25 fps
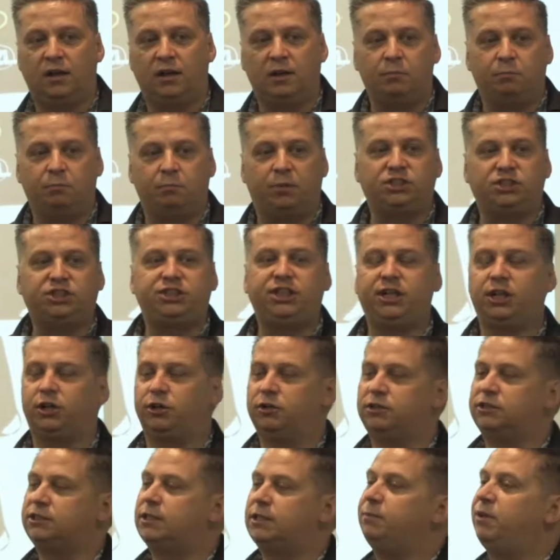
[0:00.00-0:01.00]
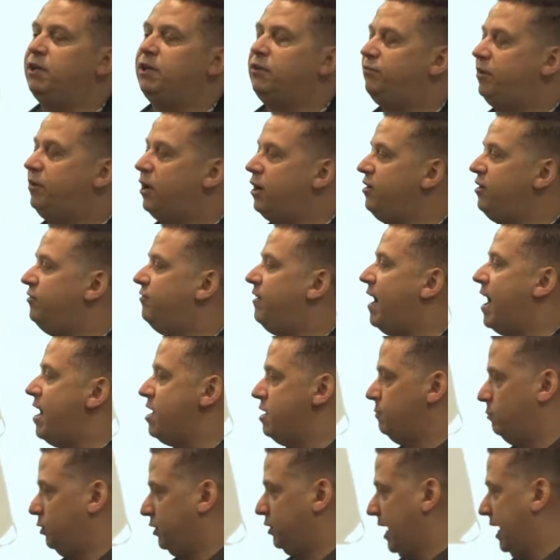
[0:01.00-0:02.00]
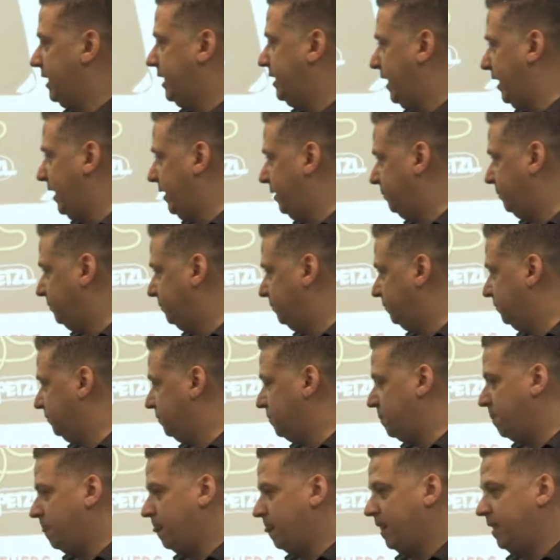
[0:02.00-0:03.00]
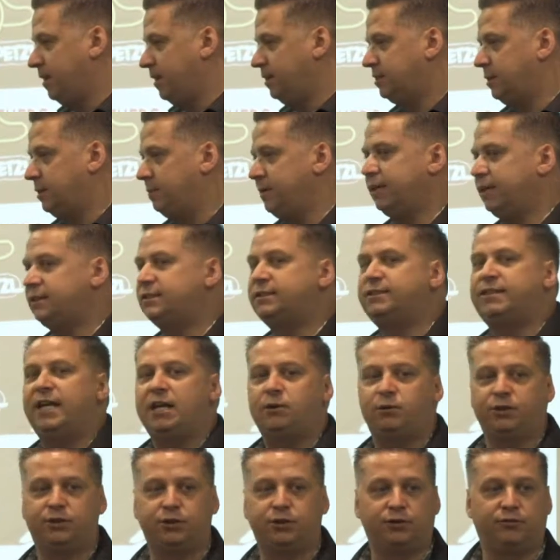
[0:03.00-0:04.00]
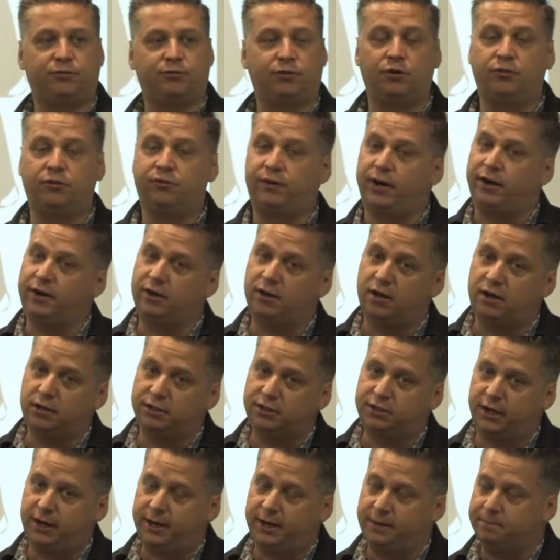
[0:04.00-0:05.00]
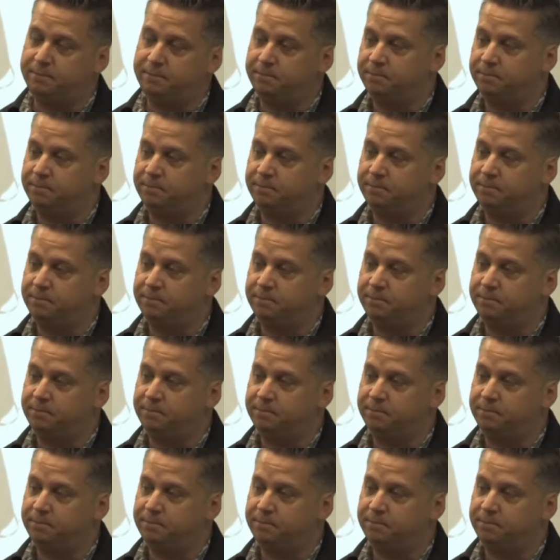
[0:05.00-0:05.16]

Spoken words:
But she learned something very valuable that day, something that stayed with her for a very long time.